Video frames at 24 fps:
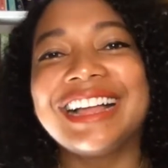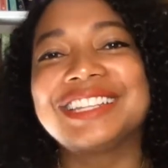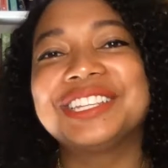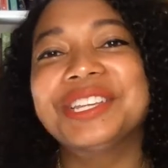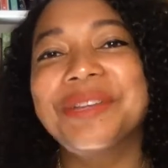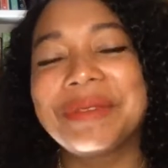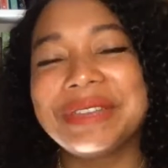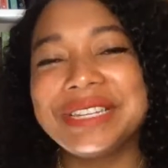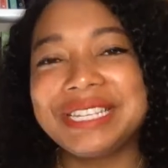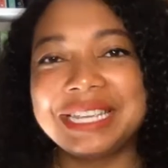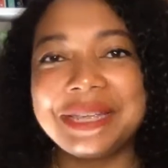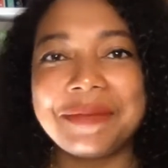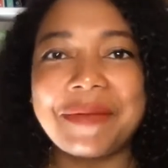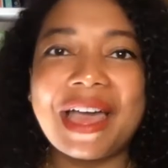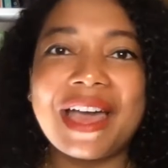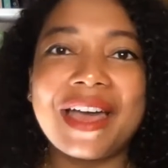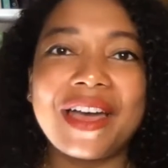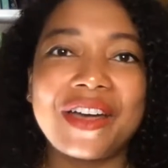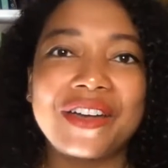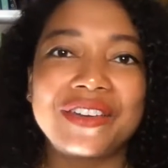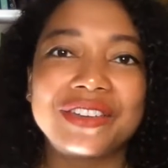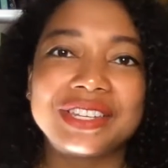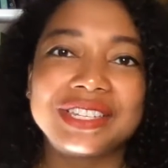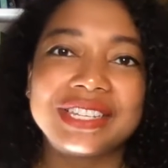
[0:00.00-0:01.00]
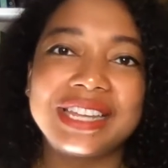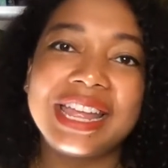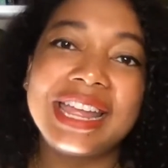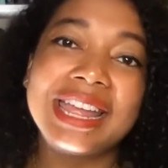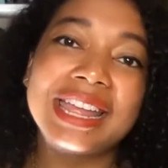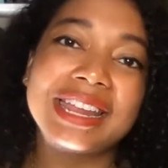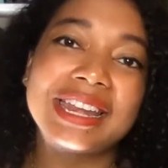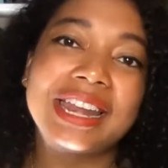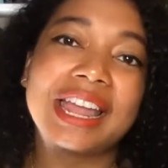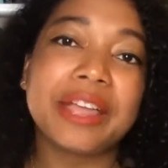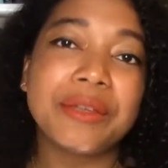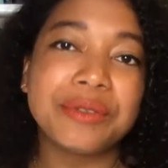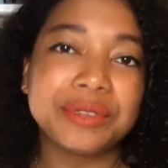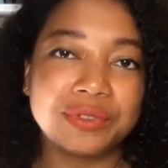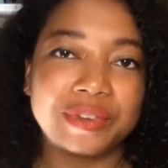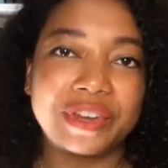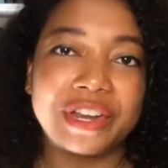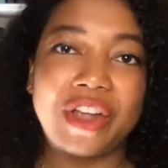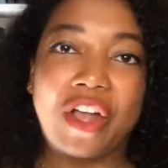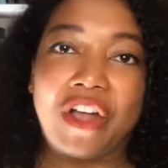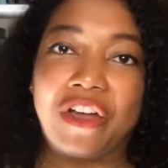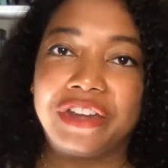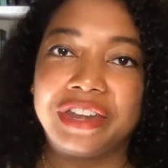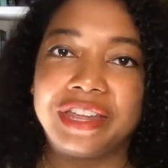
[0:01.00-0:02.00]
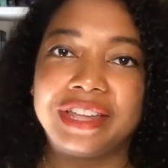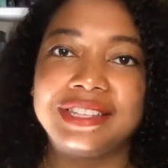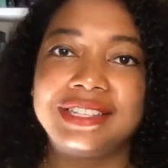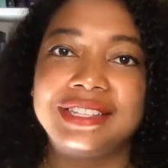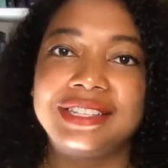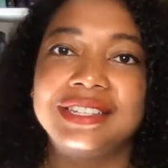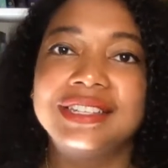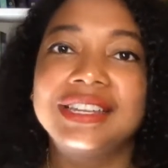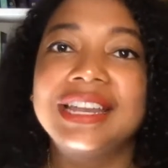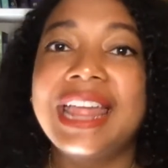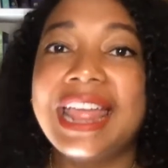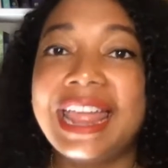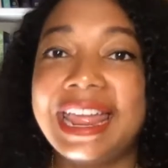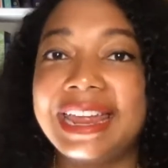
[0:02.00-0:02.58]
I took my team out and I was very honest.